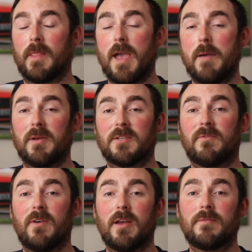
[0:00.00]

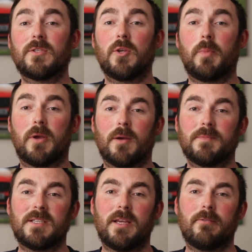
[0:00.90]
MX5 Super Cup
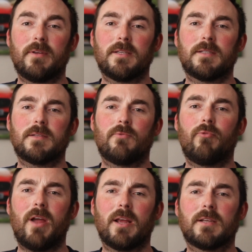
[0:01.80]
Series
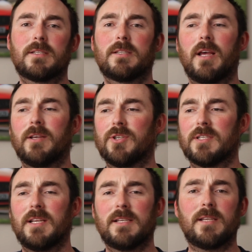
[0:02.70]
regs and just
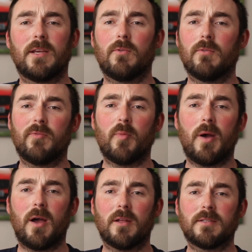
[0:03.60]
listing all of the
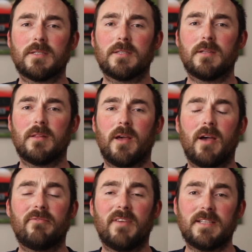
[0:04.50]
parts that are
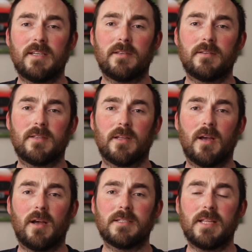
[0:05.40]
fitted to the
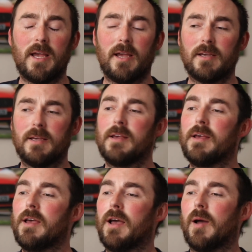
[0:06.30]
cars there,
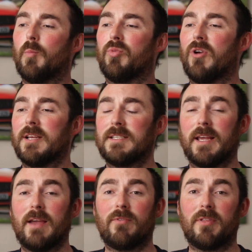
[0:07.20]

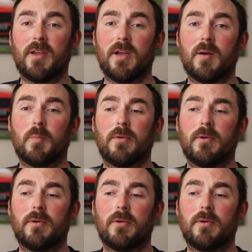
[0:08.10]
pricing everything up,